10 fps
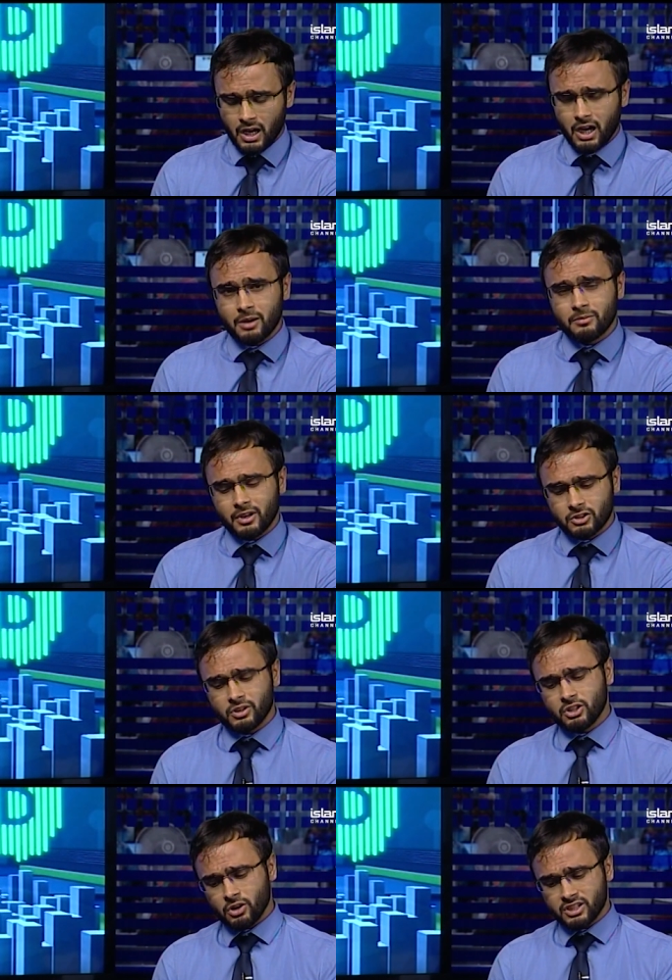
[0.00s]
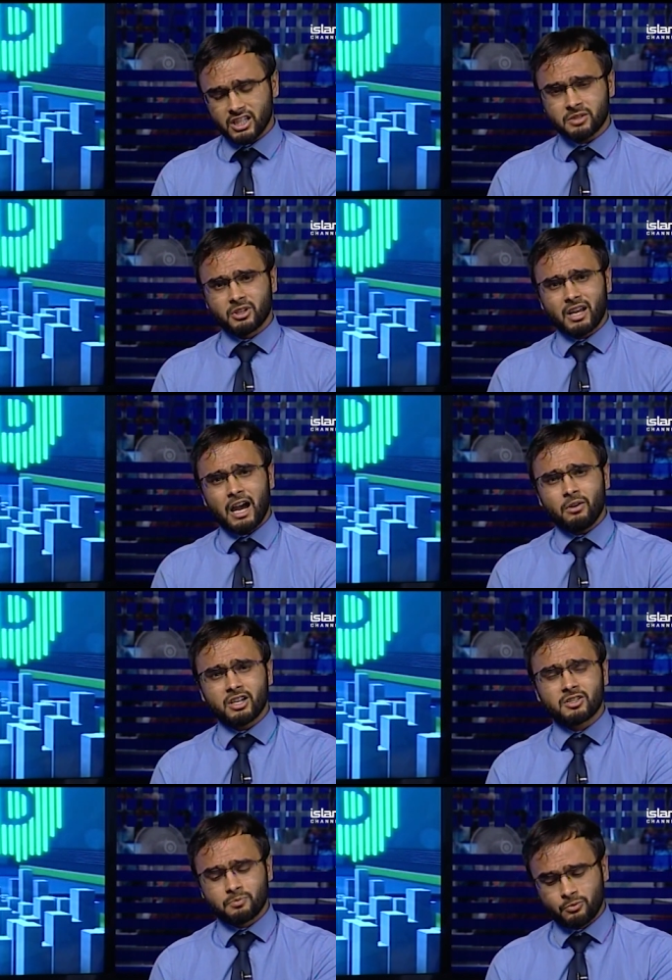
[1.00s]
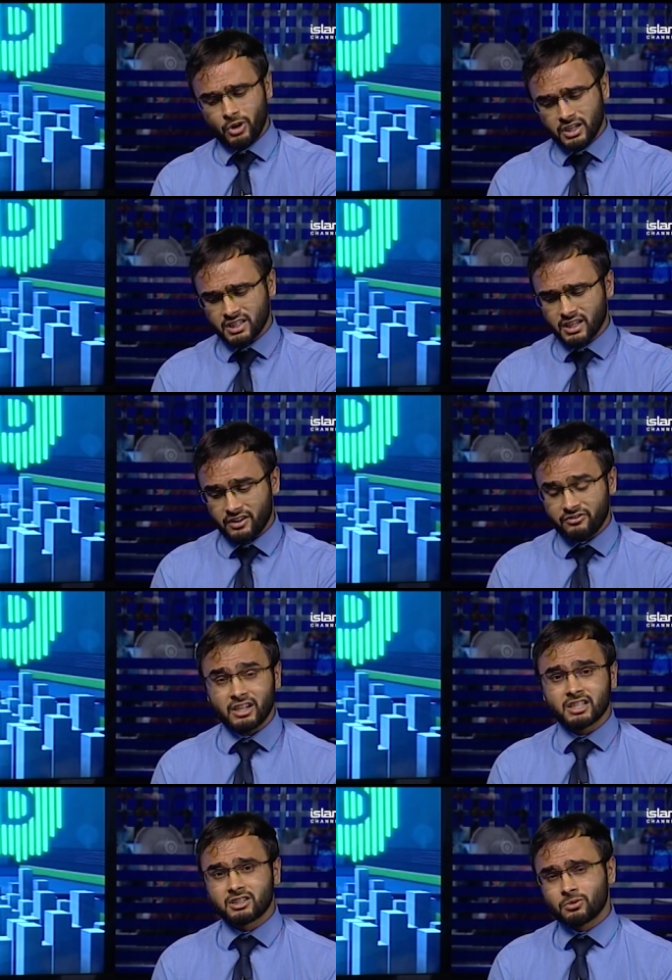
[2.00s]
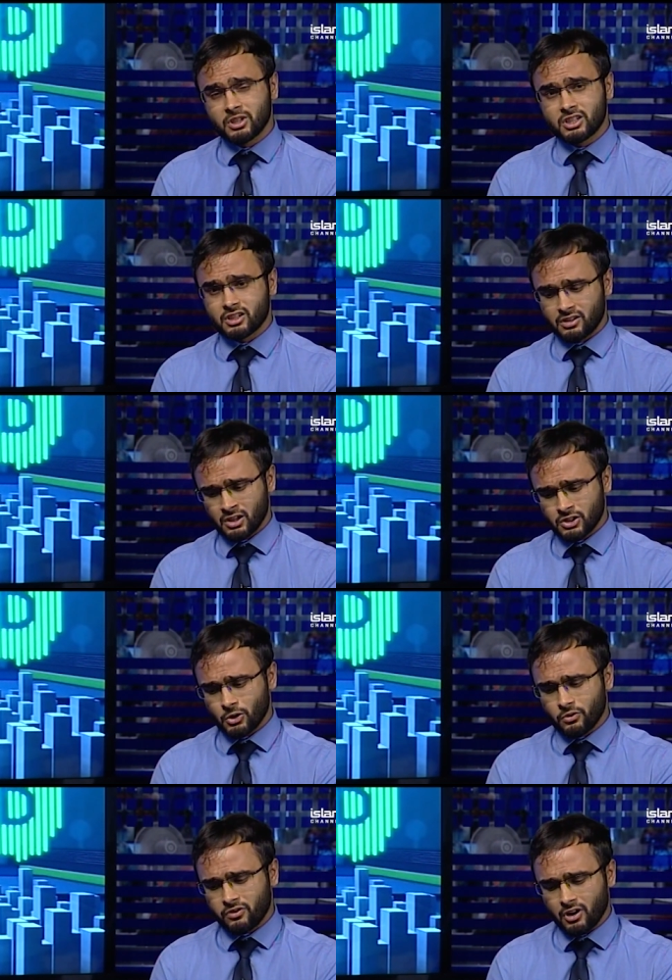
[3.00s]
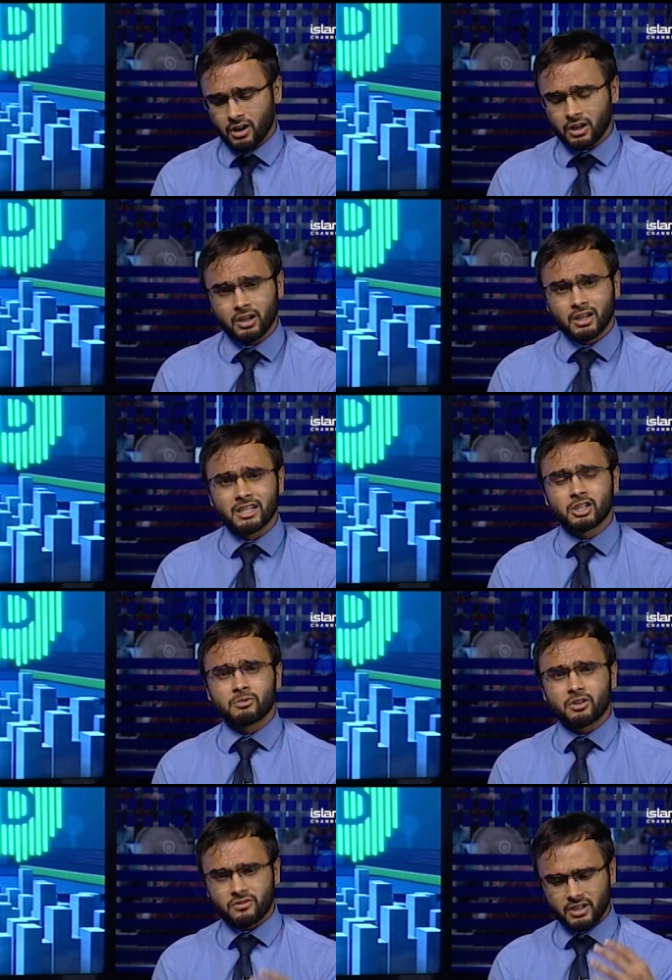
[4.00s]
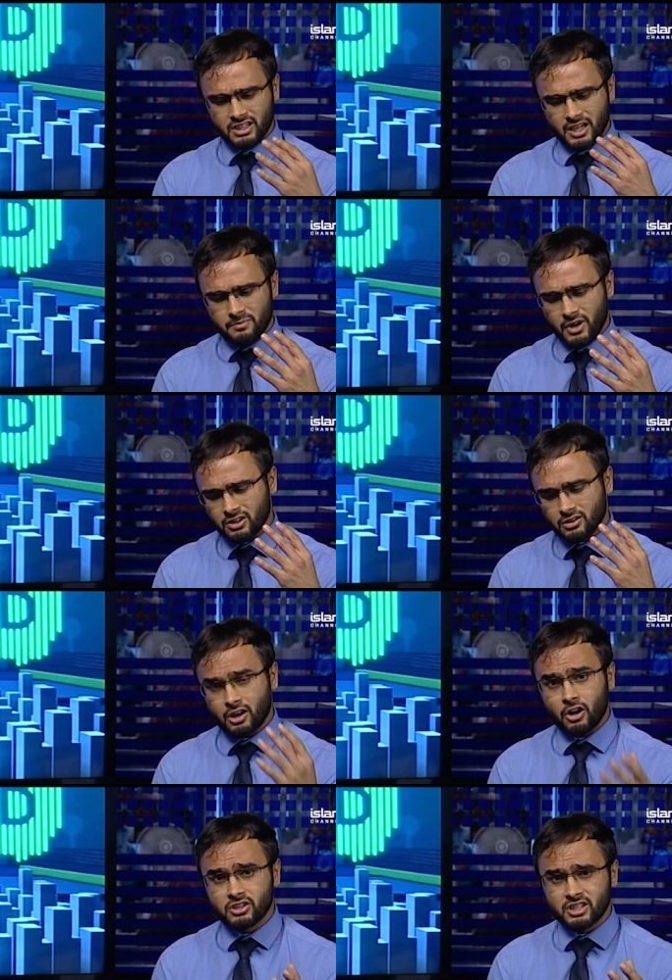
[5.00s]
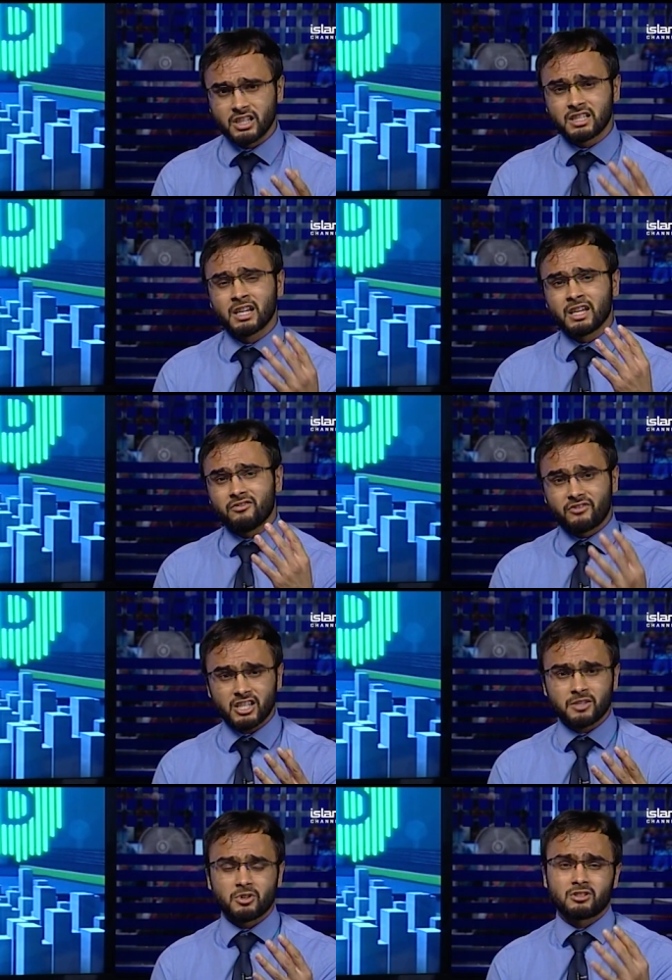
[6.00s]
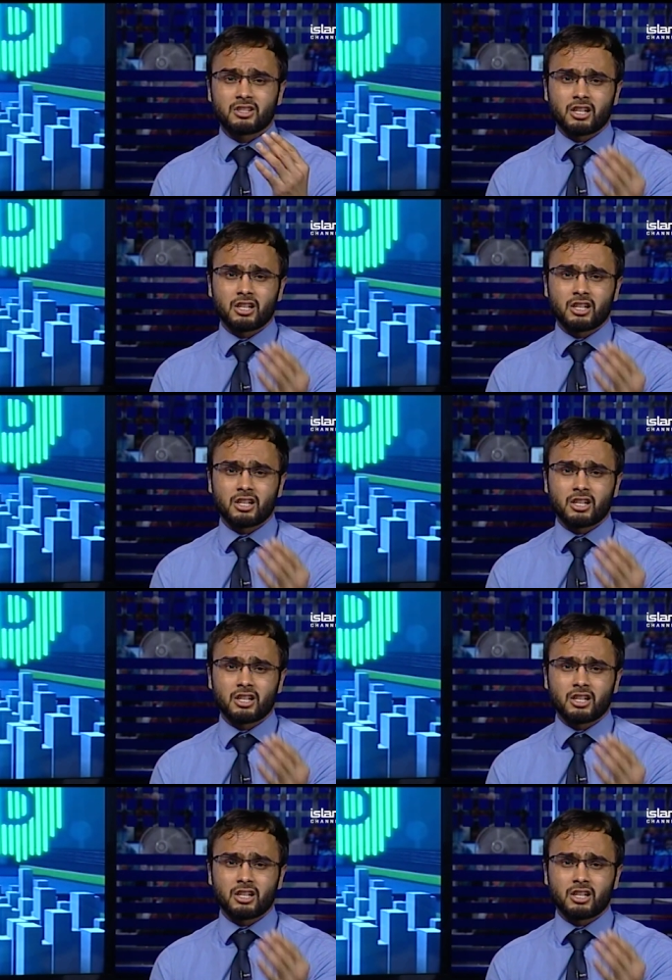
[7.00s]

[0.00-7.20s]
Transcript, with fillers: Um, so, in your assessment, how has Brexit affected the region so far uh, in terms of its impact on currencies, investments,